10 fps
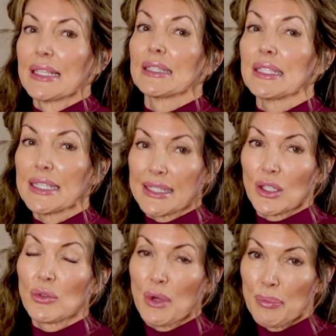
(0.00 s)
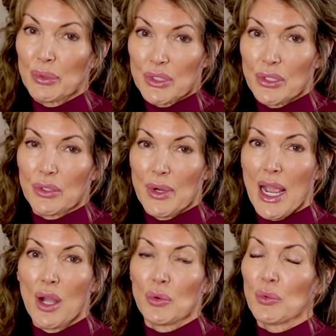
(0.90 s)
Lisa crumpled to the
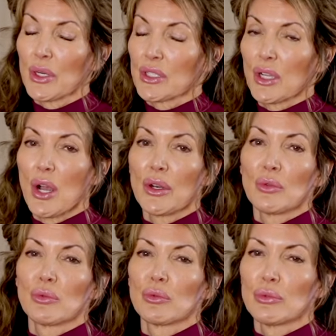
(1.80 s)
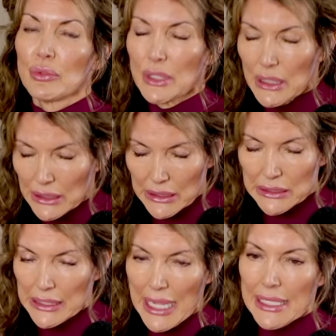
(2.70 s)
ground, where Dakota really
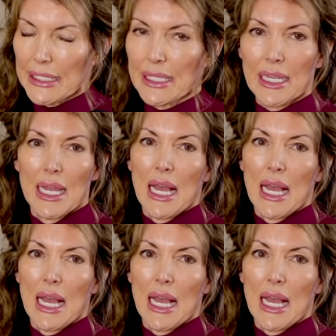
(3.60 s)
landed